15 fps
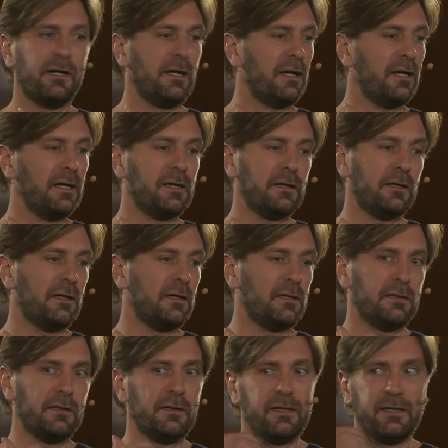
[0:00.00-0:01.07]
like
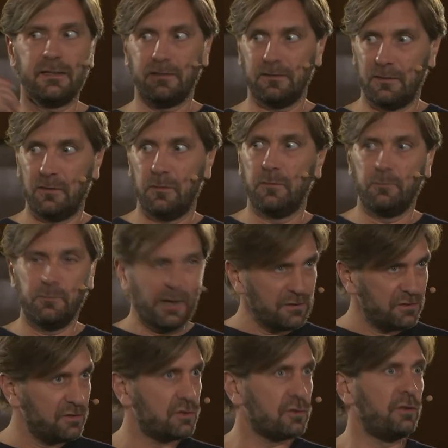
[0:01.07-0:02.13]
a
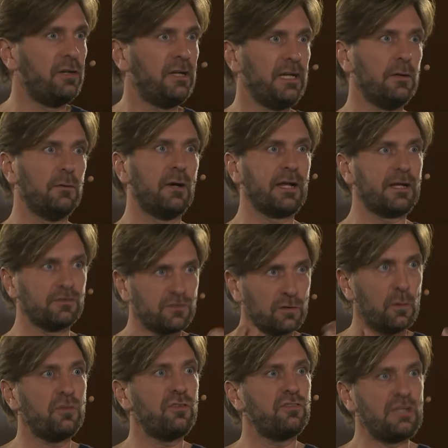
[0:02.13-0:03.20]
bus journey, or like a
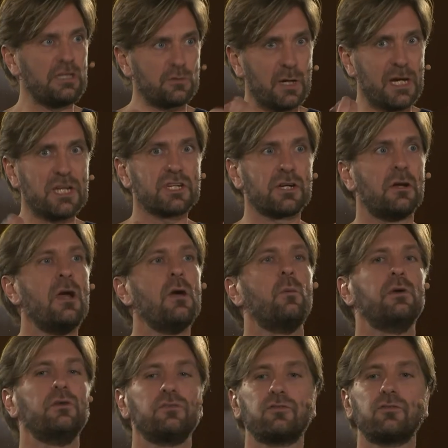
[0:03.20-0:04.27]
social situation
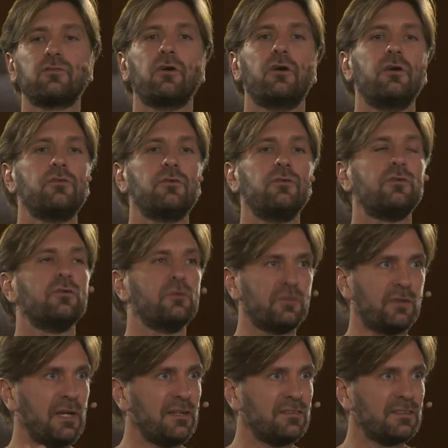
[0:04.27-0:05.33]
where you start to do
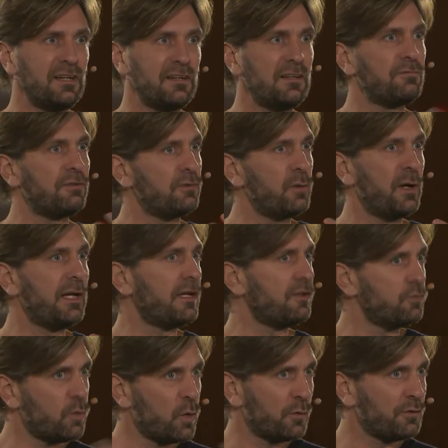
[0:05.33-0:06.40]
things in a different way that
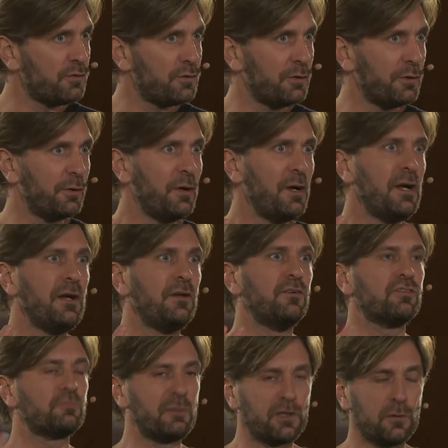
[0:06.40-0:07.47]
you want to,
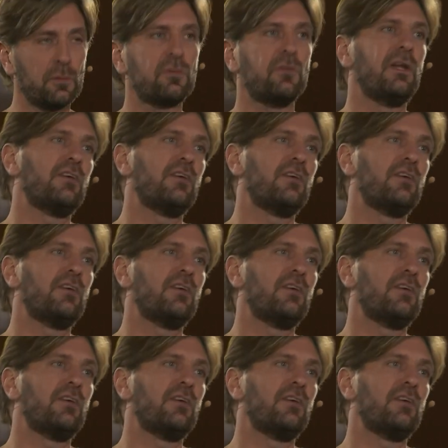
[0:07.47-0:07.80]
just because of